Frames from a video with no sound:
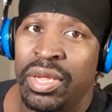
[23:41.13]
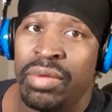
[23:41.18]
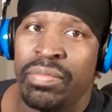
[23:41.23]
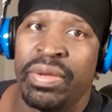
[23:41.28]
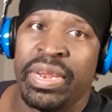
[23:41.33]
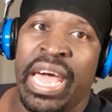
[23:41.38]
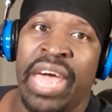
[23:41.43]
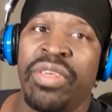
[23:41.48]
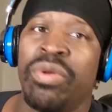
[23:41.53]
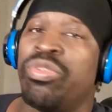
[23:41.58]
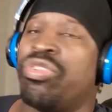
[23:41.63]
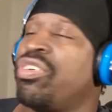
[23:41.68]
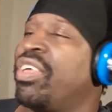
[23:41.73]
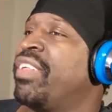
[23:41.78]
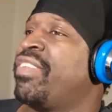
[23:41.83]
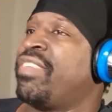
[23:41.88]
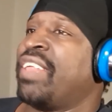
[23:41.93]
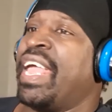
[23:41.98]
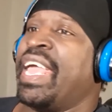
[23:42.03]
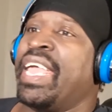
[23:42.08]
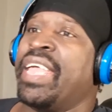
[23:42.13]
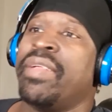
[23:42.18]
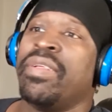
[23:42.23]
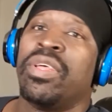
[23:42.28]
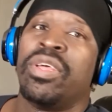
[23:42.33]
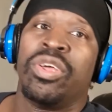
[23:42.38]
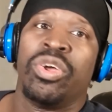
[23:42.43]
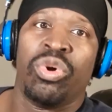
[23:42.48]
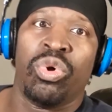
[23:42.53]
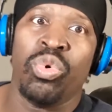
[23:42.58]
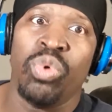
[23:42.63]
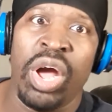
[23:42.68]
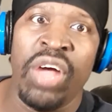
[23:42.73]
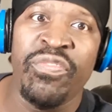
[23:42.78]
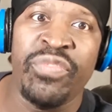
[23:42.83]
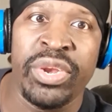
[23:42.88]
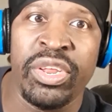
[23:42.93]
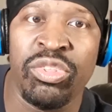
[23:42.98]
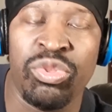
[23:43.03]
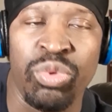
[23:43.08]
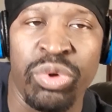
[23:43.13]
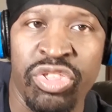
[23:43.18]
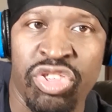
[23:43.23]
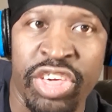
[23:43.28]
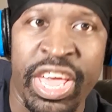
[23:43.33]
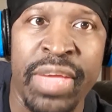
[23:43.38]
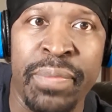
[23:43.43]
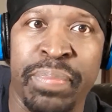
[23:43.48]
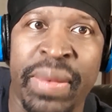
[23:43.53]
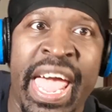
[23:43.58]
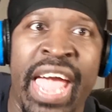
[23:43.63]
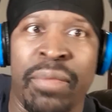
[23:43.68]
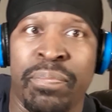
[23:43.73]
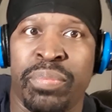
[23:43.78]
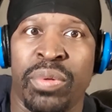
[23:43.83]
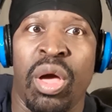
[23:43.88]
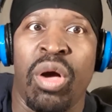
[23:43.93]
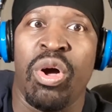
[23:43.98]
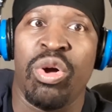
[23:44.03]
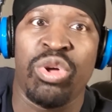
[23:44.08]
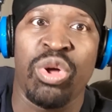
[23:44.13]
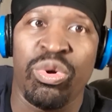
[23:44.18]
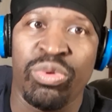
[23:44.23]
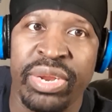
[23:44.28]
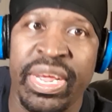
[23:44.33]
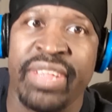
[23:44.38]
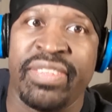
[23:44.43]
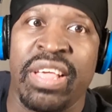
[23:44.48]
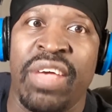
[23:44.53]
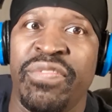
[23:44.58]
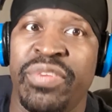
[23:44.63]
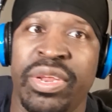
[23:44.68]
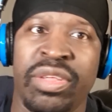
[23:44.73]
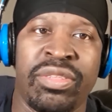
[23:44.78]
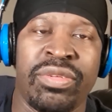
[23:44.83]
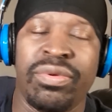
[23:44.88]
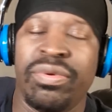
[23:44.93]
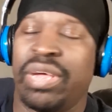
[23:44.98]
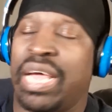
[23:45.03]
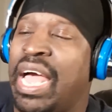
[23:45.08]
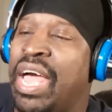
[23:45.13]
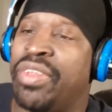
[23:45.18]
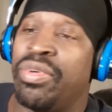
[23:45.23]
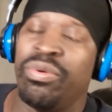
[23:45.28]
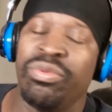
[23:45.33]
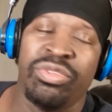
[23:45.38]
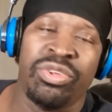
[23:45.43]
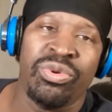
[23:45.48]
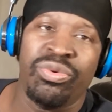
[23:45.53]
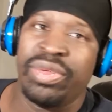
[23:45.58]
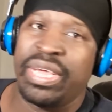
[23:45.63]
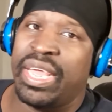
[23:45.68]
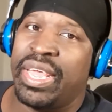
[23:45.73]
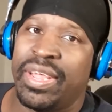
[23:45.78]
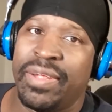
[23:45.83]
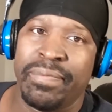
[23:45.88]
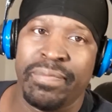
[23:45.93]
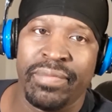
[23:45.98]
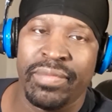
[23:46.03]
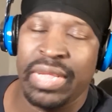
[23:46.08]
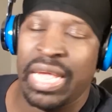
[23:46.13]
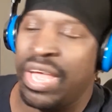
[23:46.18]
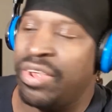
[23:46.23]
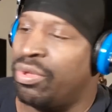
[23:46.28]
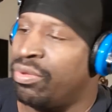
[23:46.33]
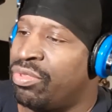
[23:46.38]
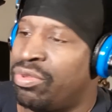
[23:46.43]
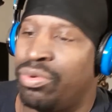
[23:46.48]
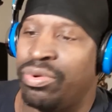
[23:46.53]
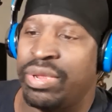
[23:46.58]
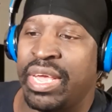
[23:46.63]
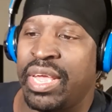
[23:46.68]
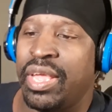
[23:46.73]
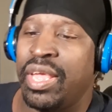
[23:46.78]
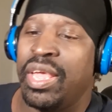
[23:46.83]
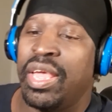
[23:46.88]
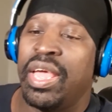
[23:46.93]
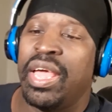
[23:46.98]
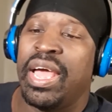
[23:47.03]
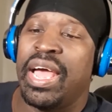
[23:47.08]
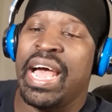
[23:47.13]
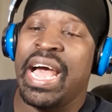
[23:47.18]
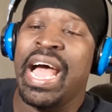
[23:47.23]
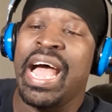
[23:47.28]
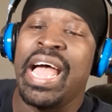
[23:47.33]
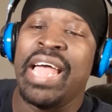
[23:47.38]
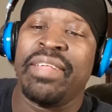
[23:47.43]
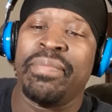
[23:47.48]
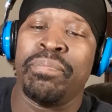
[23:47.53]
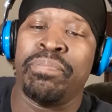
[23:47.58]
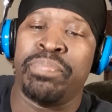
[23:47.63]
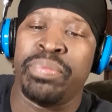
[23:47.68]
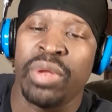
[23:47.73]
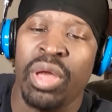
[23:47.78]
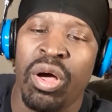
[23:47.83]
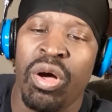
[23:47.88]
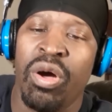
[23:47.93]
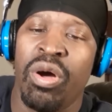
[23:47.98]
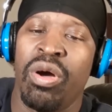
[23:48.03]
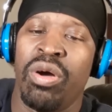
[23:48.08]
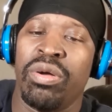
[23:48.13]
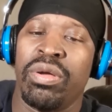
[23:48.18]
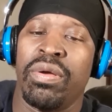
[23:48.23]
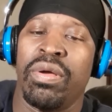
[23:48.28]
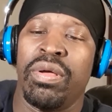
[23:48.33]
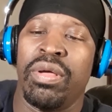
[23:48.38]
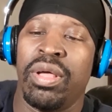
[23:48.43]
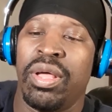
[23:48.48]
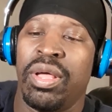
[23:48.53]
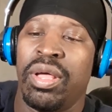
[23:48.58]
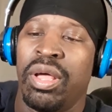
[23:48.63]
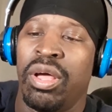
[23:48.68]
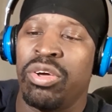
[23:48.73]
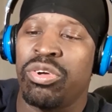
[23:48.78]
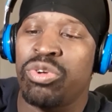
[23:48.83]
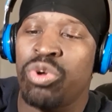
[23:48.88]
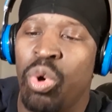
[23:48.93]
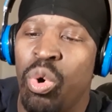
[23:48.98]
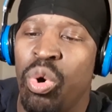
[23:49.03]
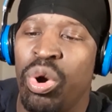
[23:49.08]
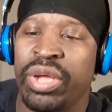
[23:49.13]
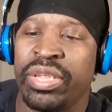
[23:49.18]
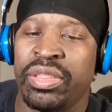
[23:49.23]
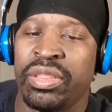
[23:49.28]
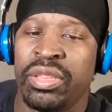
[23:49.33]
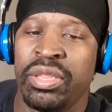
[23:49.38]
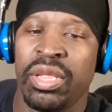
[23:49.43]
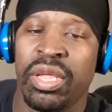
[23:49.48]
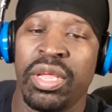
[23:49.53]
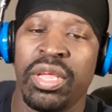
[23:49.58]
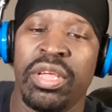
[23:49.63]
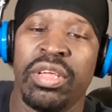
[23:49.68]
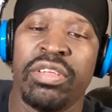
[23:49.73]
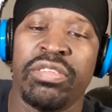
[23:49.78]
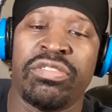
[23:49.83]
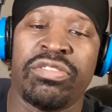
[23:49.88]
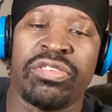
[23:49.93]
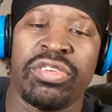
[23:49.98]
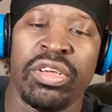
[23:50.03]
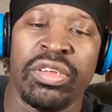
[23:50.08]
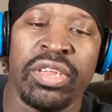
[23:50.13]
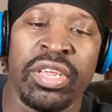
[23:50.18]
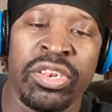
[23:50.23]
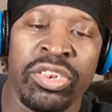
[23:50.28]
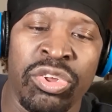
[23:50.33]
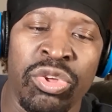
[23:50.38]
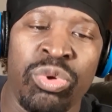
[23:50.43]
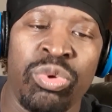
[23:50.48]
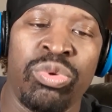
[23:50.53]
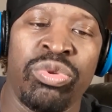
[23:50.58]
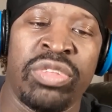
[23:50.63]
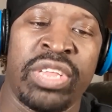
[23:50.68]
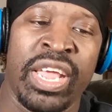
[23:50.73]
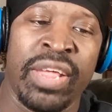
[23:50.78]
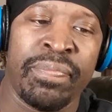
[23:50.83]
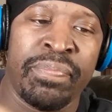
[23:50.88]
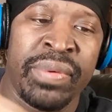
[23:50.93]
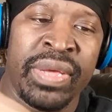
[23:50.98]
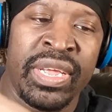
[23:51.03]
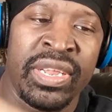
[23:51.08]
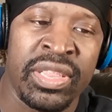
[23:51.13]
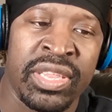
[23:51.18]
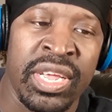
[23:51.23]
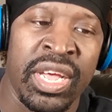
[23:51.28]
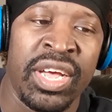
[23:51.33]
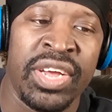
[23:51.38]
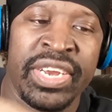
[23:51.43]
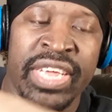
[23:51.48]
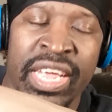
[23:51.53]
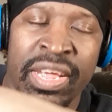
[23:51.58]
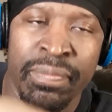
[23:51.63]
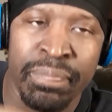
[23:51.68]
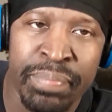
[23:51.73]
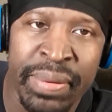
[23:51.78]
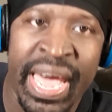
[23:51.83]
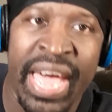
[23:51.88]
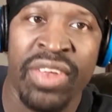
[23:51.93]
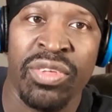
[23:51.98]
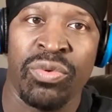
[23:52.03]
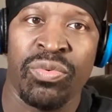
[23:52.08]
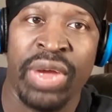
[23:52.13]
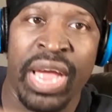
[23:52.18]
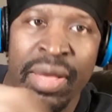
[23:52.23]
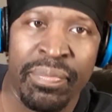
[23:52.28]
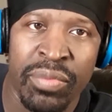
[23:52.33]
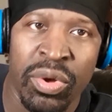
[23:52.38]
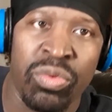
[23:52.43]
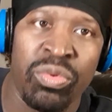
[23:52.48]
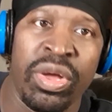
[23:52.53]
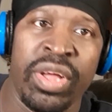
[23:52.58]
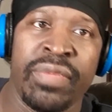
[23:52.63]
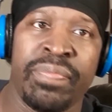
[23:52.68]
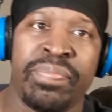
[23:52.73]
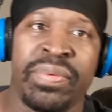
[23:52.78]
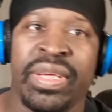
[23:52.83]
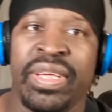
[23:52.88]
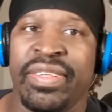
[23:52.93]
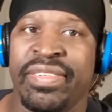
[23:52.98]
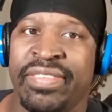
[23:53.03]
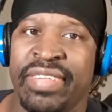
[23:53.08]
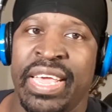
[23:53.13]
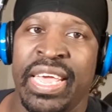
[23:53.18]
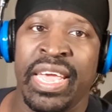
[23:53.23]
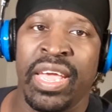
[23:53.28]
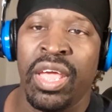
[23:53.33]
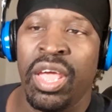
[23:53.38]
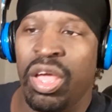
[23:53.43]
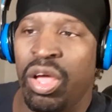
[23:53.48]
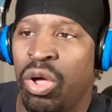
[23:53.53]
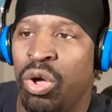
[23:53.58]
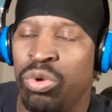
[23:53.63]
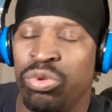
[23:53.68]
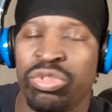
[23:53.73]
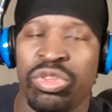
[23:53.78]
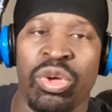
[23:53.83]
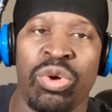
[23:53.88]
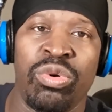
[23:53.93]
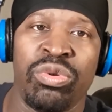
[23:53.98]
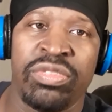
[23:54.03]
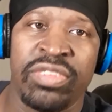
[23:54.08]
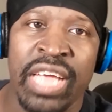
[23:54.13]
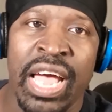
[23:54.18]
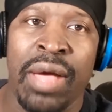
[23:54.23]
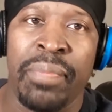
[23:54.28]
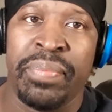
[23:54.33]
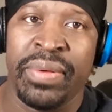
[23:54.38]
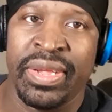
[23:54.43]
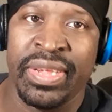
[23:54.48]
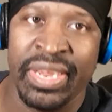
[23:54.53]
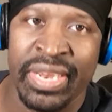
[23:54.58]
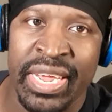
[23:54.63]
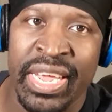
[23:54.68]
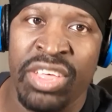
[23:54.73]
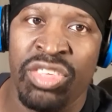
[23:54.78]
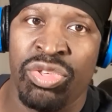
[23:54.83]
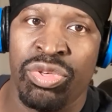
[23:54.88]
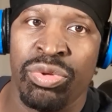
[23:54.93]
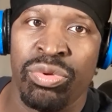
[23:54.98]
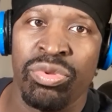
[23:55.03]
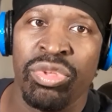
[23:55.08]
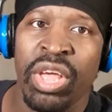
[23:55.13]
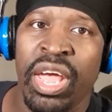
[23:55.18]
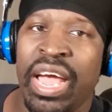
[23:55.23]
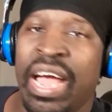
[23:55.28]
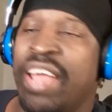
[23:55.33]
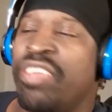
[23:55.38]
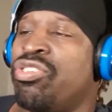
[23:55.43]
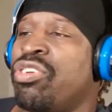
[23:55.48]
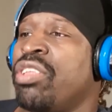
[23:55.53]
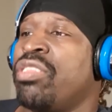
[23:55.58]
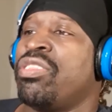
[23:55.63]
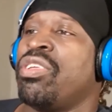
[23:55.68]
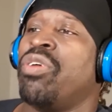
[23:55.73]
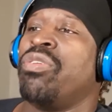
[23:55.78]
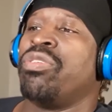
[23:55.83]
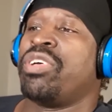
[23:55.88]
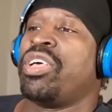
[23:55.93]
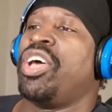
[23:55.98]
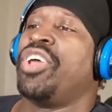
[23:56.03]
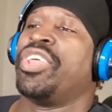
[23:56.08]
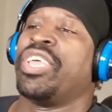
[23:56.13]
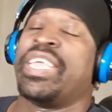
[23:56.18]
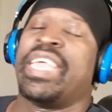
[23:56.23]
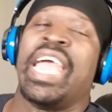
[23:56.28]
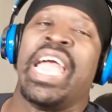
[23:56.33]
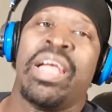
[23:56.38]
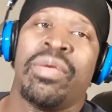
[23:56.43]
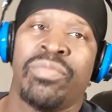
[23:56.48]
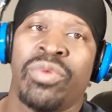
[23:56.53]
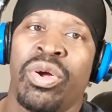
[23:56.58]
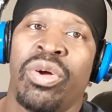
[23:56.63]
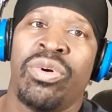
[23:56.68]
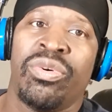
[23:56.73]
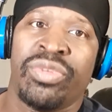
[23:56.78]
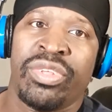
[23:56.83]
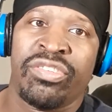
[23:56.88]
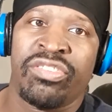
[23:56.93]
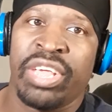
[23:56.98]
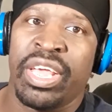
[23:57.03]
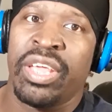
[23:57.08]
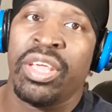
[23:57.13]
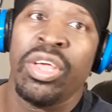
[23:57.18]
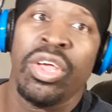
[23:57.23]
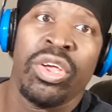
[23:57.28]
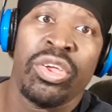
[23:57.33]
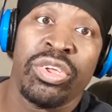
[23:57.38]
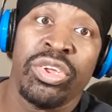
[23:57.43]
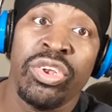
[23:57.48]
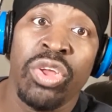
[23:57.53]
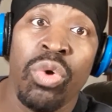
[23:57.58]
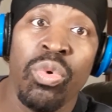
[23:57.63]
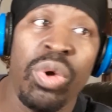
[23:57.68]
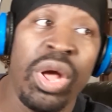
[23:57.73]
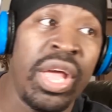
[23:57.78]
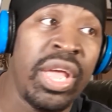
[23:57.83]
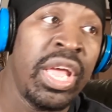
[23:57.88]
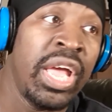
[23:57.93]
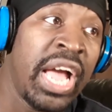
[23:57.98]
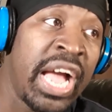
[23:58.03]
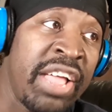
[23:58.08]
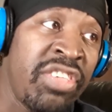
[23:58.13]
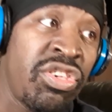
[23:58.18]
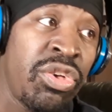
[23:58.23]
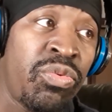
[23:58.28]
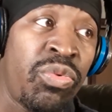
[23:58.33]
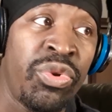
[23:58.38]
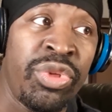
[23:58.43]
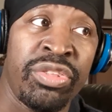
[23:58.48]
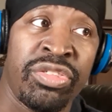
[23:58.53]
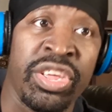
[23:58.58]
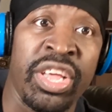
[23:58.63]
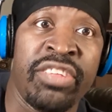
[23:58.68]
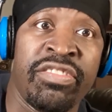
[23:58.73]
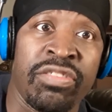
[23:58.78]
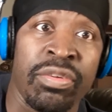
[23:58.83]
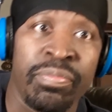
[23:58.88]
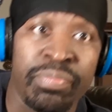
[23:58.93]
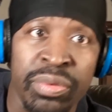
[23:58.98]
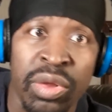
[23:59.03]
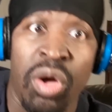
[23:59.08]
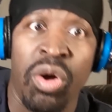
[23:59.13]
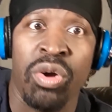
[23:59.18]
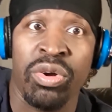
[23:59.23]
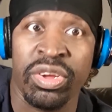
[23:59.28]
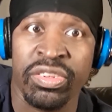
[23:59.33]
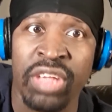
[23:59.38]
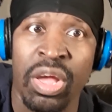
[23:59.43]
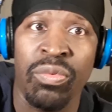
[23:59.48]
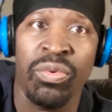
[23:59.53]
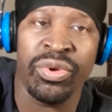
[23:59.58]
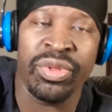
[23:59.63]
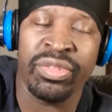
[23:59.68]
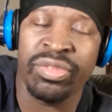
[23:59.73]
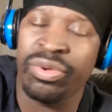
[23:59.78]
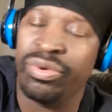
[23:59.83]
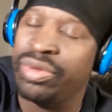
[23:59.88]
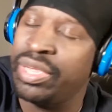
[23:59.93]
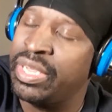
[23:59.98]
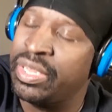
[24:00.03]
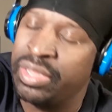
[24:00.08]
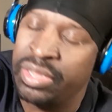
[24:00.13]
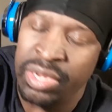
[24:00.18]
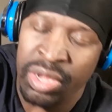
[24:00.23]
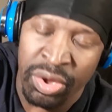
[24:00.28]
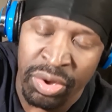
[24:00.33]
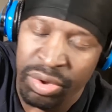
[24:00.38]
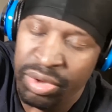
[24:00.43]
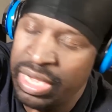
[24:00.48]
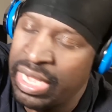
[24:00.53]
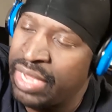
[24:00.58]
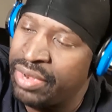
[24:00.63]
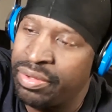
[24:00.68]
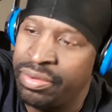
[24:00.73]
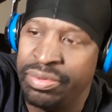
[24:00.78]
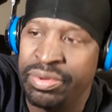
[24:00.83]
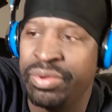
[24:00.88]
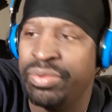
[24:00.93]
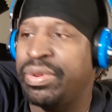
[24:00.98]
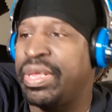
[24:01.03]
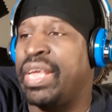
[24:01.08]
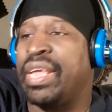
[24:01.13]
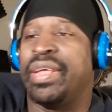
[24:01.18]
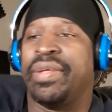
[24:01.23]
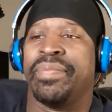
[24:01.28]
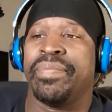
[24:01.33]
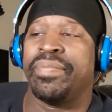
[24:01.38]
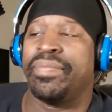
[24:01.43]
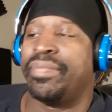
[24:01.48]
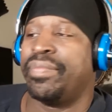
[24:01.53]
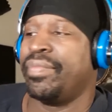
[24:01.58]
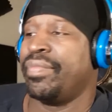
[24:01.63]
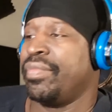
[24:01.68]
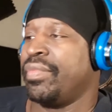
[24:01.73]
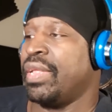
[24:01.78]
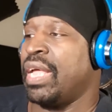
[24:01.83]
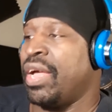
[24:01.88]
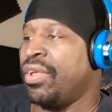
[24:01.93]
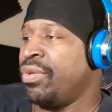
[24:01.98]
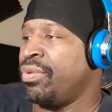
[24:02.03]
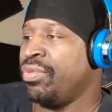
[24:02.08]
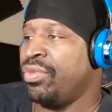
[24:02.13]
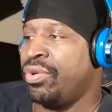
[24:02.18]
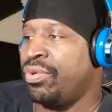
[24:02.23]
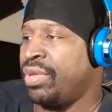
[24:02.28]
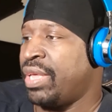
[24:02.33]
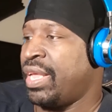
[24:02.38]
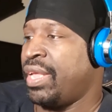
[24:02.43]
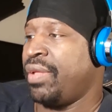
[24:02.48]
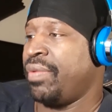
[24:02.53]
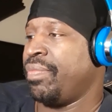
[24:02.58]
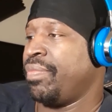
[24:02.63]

But I don't just say, oh, I'm gonna do a JBlac blog on this. I'm gonna do. I don't do that. I don't do that. I blog according to the news that's being done in battle rap or what's being said on those topic and issues. I just don't cut a camera on and say, you know what? I just want to diss some bloggers. I want to do this. No, I don't do that. I don't do that.